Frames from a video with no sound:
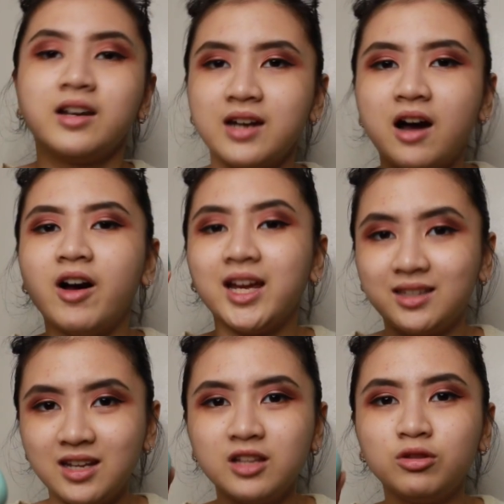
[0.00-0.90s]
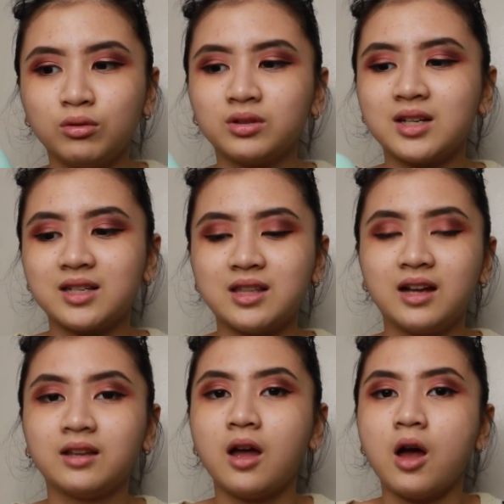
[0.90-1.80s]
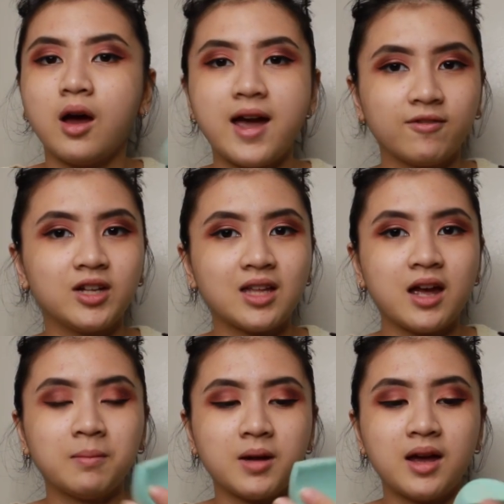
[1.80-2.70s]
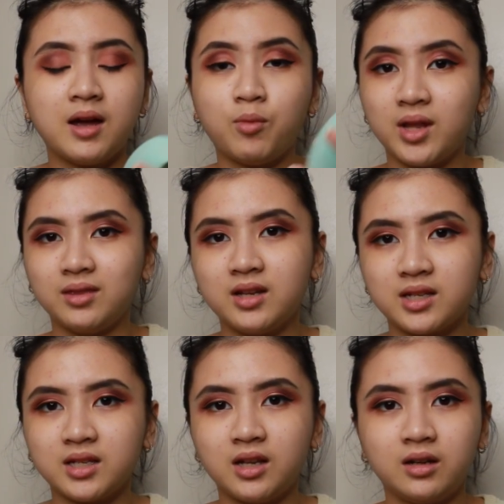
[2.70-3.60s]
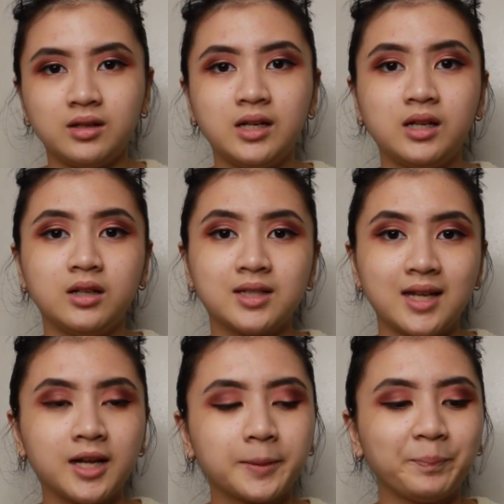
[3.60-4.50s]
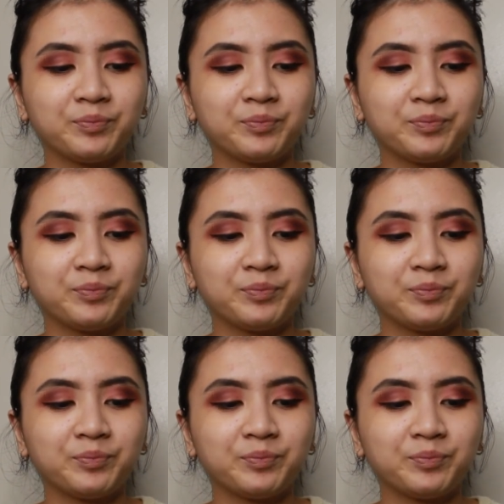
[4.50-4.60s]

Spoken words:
Now, I did notice that every time I wet this in the sink